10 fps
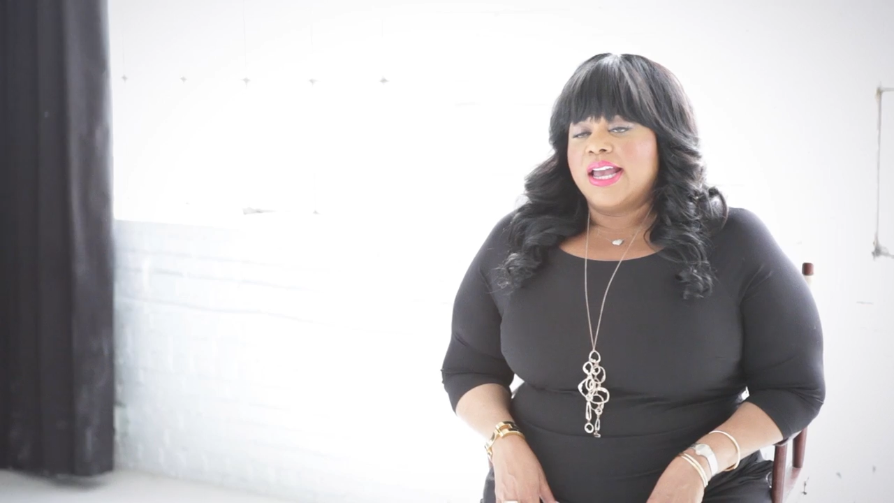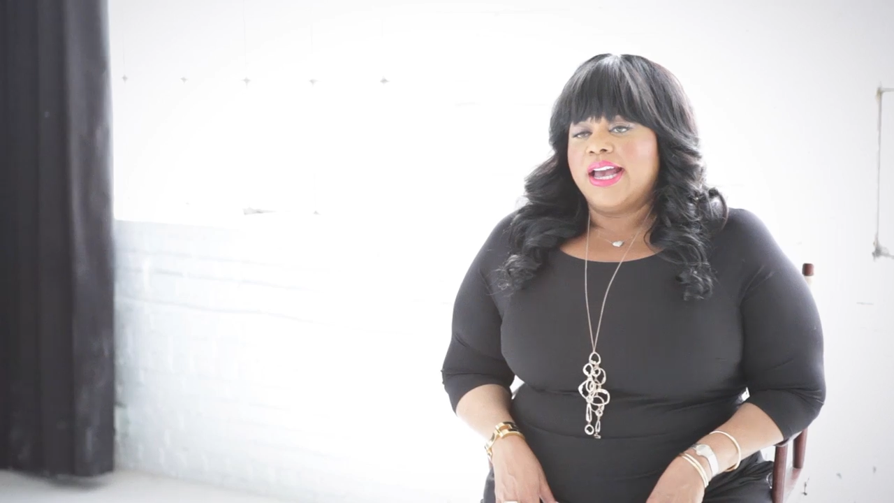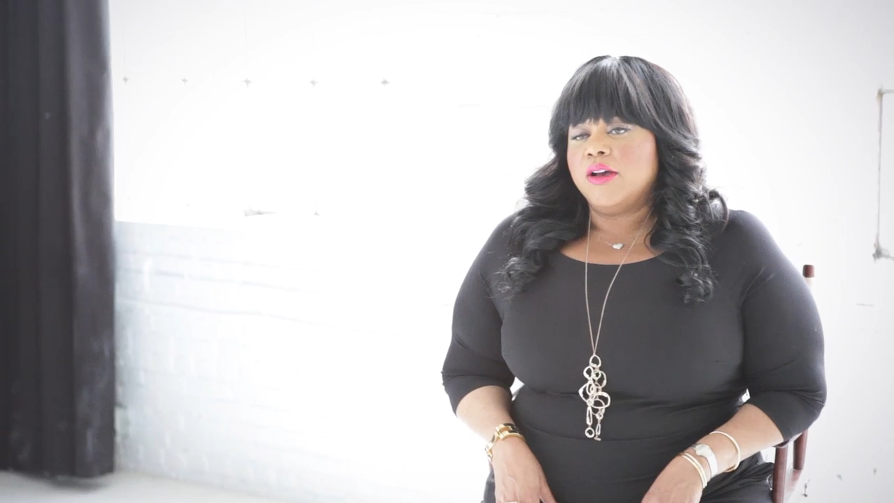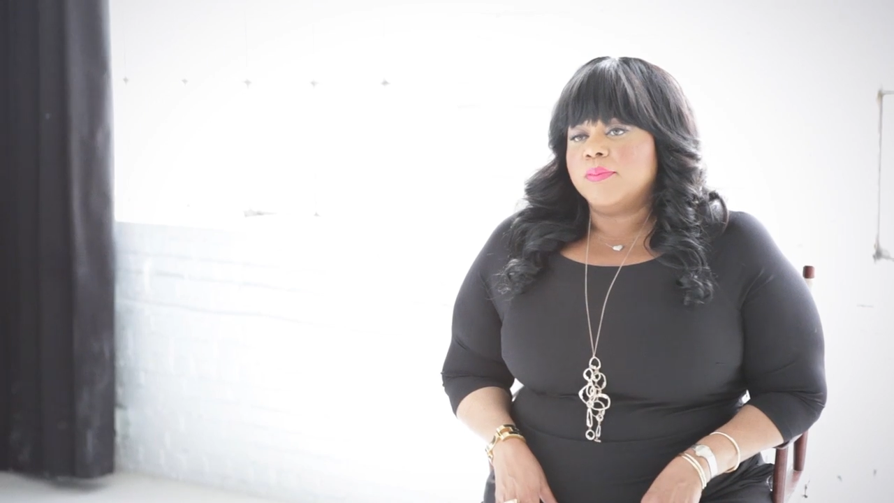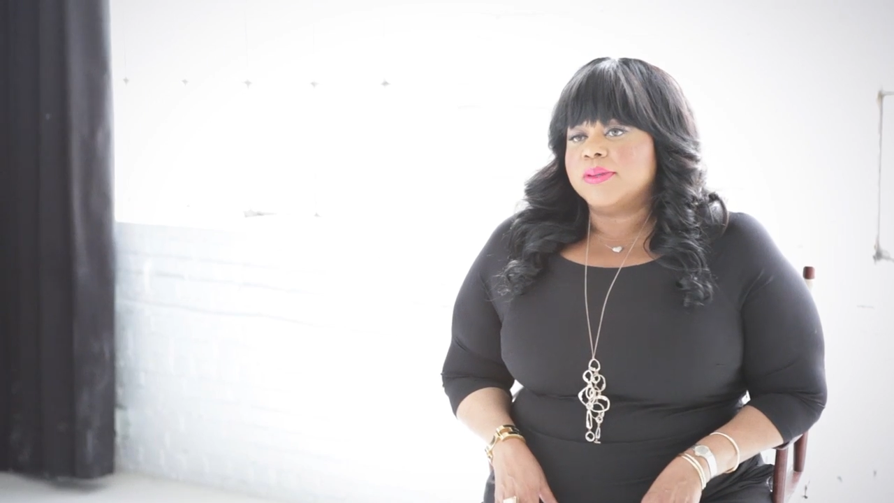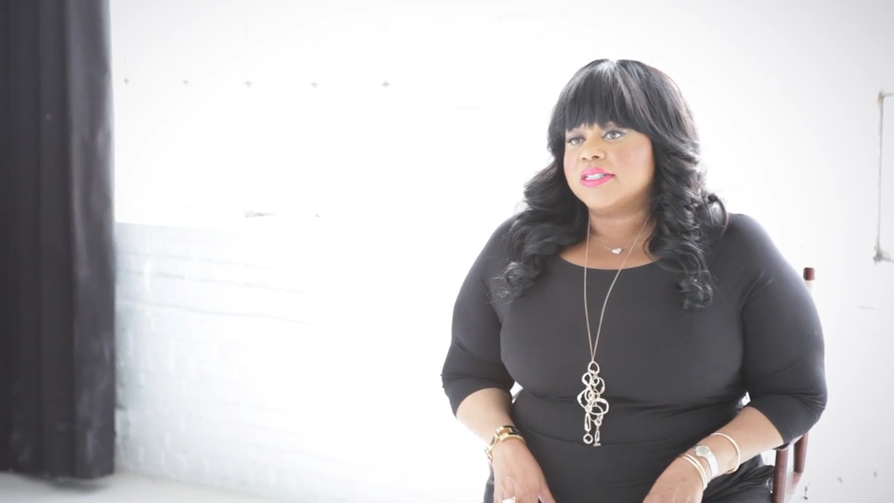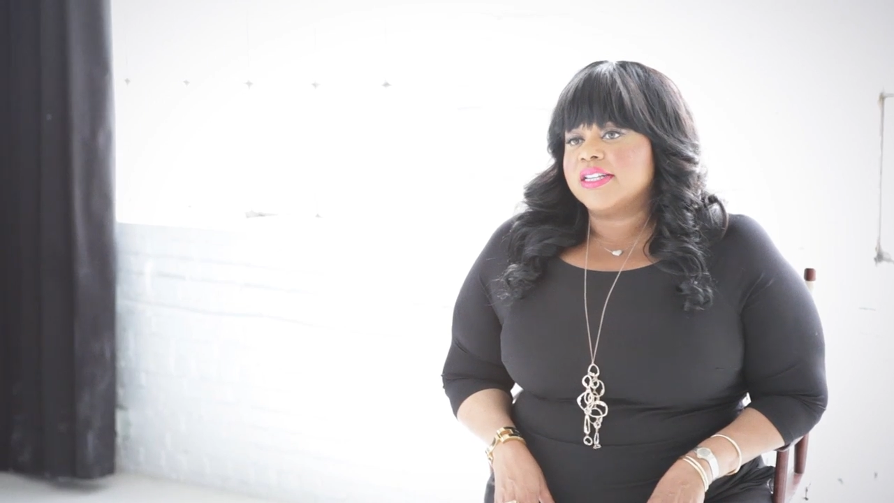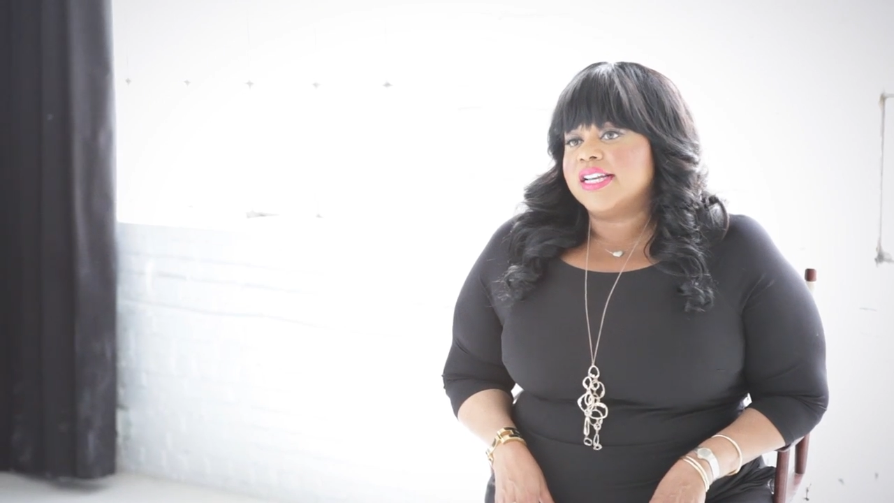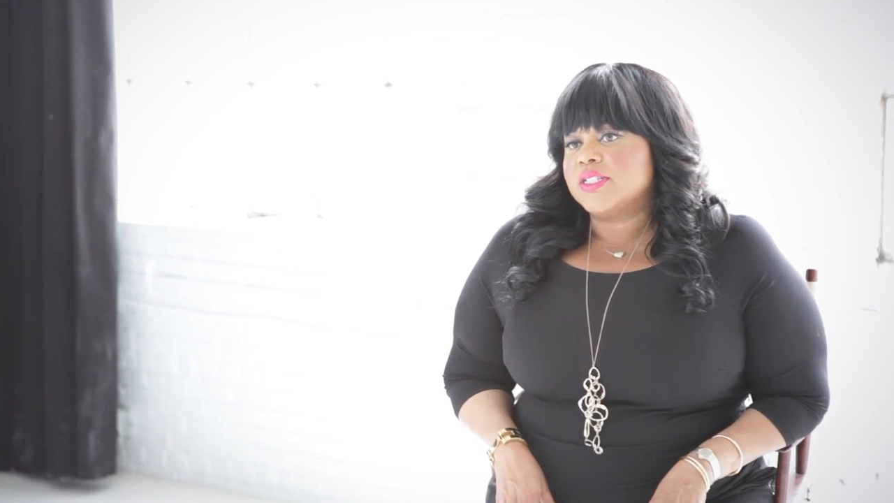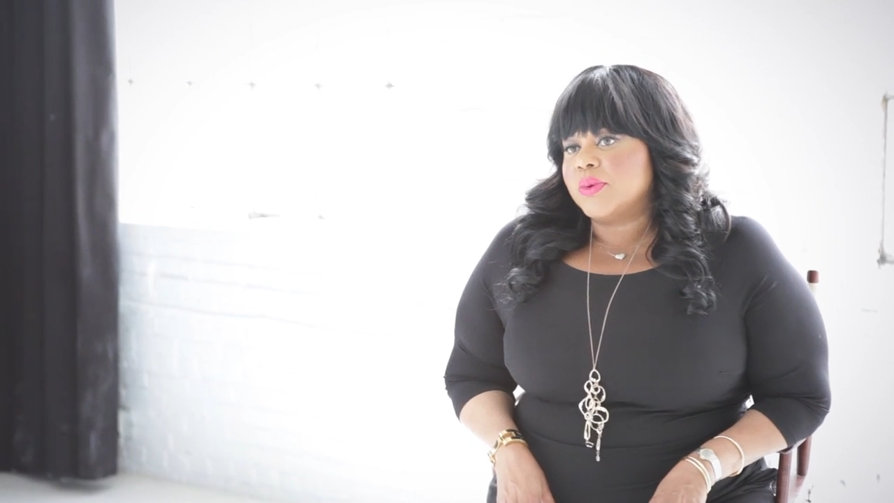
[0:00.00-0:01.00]
how plus
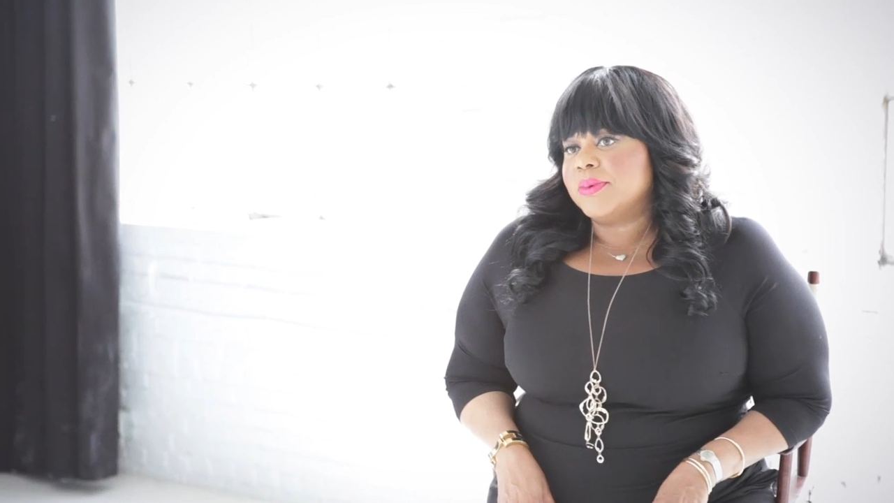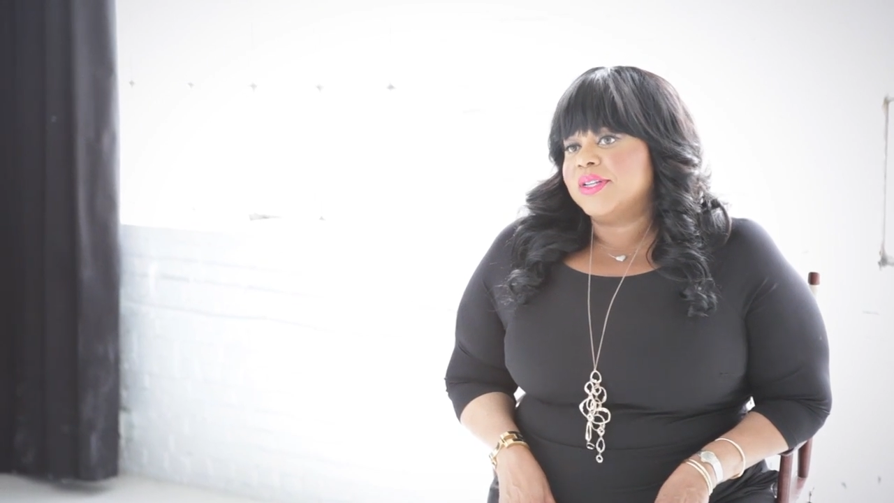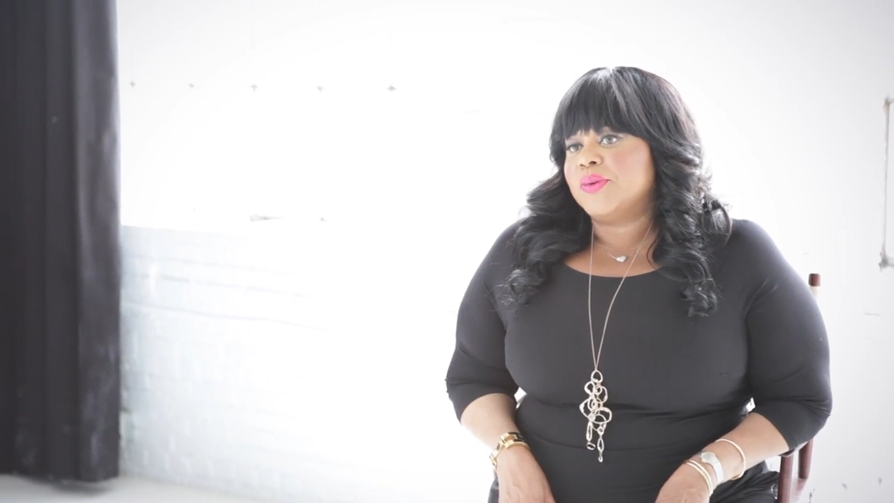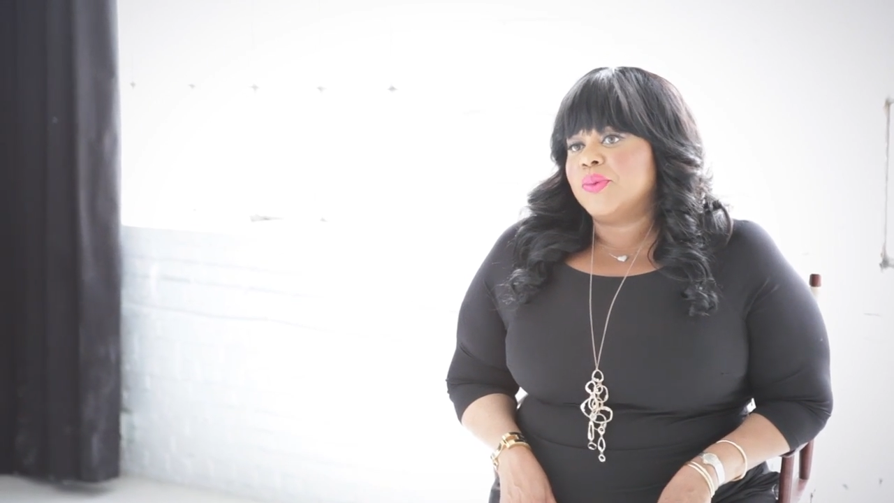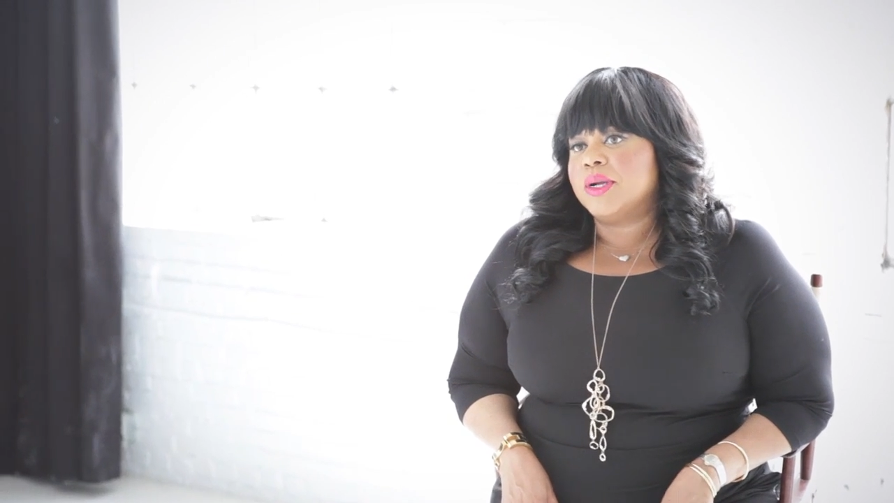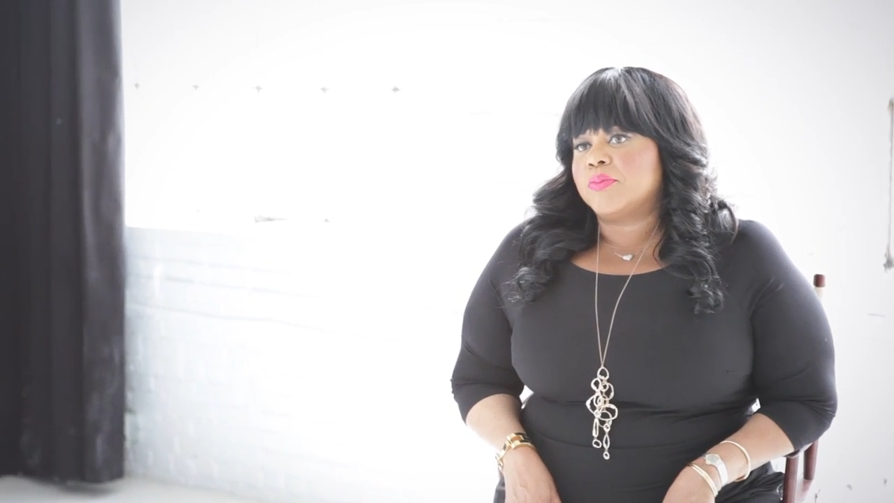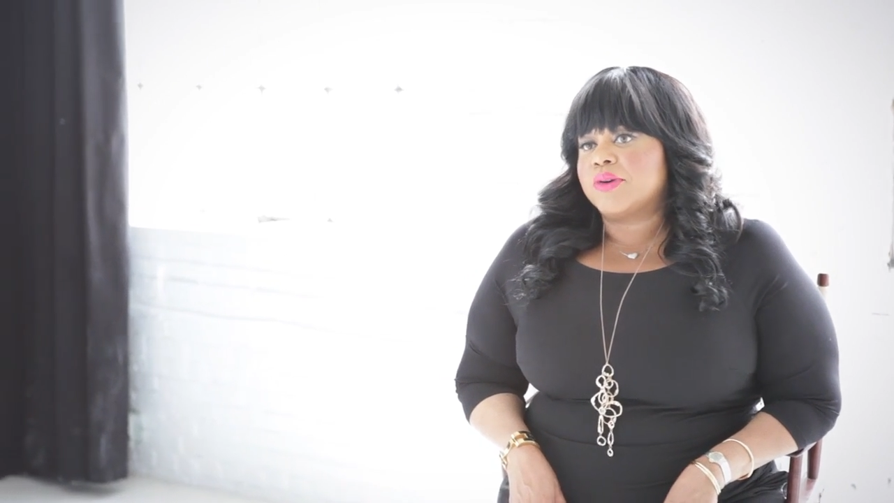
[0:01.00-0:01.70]
size women can wear